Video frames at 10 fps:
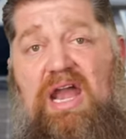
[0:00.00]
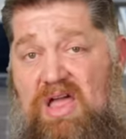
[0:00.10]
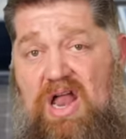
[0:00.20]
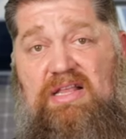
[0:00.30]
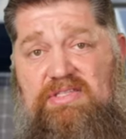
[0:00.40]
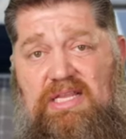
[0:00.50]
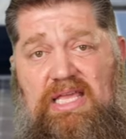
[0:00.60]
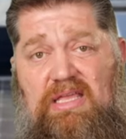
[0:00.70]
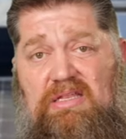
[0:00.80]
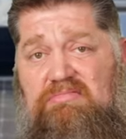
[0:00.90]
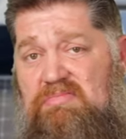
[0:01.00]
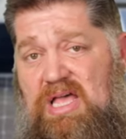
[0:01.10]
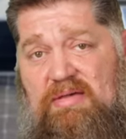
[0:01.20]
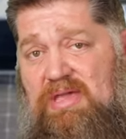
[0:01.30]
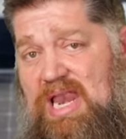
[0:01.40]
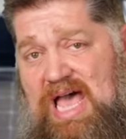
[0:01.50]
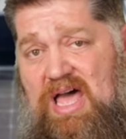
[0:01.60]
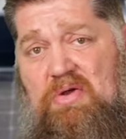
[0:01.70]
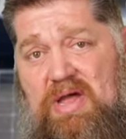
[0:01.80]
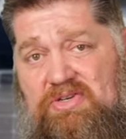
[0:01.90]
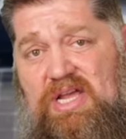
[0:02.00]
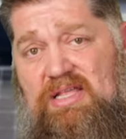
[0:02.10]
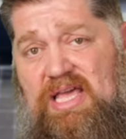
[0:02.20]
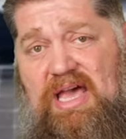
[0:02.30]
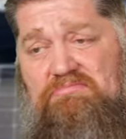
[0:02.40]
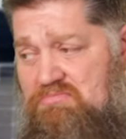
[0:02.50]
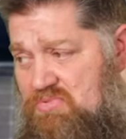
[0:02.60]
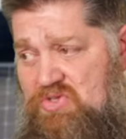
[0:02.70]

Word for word: And honestly, I mean, how do I check that?